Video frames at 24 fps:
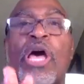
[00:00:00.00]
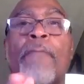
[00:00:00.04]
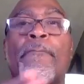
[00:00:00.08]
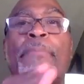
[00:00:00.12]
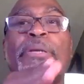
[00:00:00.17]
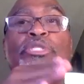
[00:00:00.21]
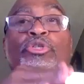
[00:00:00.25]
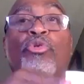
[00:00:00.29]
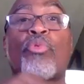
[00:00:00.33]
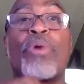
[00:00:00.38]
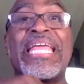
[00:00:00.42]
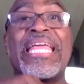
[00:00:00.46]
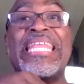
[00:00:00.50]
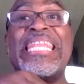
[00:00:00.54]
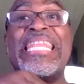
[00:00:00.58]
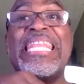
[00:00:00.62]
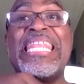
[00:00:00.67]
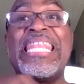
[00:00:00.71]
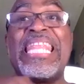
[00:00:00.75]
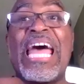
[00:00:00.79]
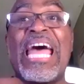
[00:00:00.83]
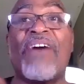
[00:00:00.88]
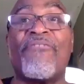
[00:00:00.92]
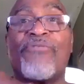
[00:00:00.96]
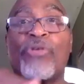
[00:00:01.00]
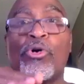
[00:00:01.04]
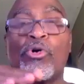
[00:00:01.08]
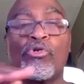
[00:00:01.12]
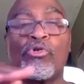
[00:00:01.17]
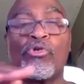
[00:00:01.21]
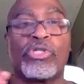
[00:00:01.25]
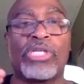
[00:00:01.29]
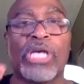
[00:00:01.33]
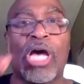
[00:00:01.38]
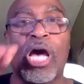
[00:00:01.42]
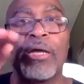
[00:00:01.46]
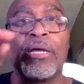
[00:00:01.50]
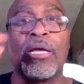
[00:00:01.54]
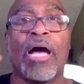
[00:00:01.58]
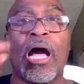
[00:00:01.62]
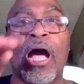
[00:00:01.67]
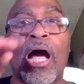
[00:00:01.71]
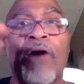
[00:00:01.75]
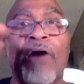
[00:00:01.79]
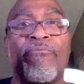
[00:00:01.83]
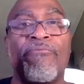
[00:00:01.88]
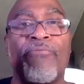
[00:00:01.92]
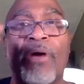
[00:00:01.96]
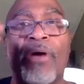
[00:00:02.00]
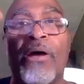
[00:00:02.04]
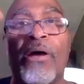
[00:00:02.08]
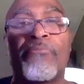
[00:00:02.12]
between levels of